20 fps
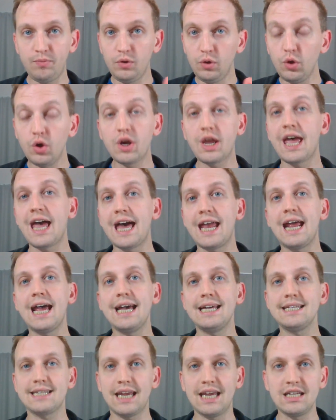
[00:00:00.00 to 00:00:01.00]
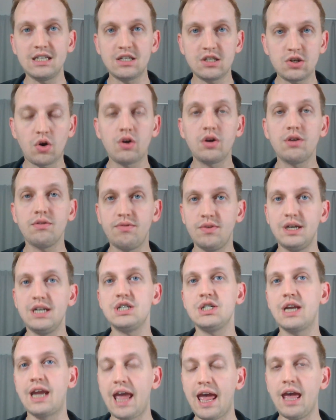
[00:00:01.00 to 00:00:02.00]
look at as a start to
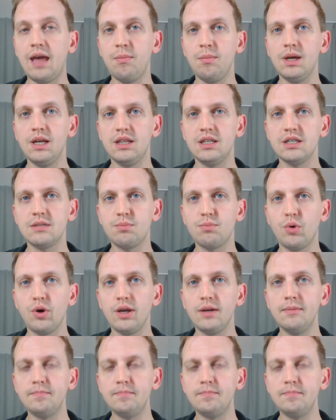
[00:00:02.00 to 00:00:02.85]
finish game at this point.